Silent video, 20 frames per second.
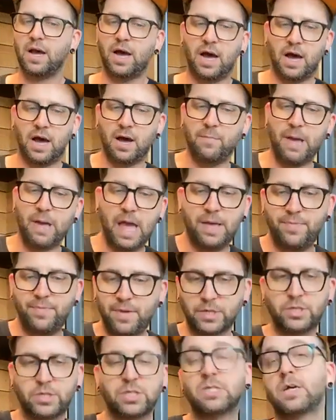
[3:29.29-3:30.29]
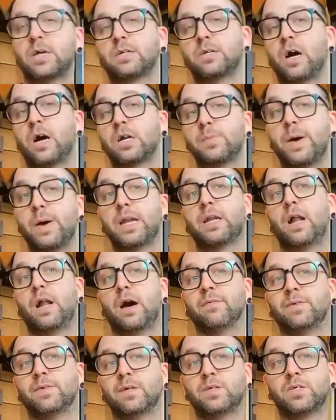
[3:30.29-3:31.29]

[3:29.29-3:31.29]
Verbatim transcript: Um, and they're just not talked about enough.